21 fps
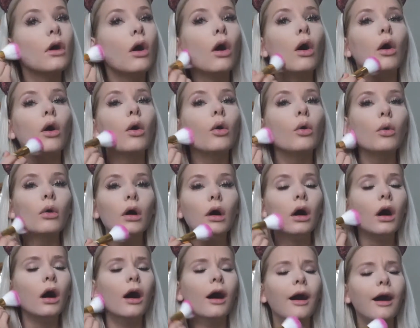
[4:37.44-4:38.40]

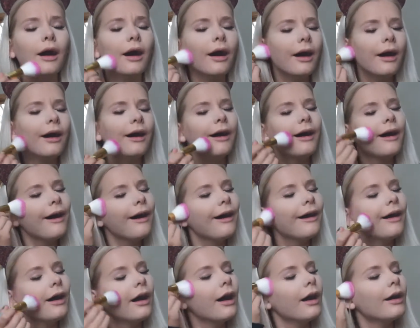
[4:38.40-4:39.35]
Oh
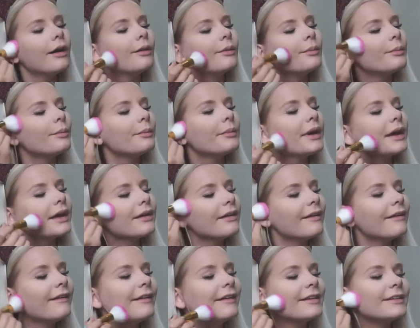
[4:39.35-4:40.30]
my
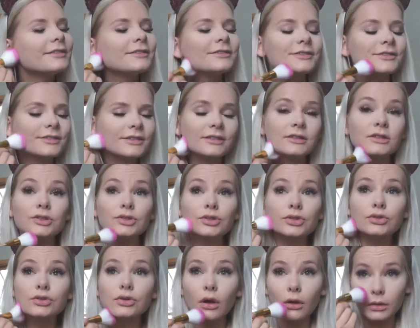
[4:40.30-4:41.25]
gosh, it's
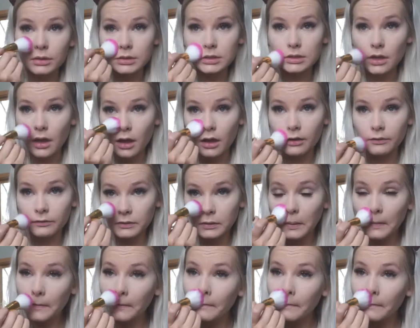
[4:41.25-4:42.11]
so soft.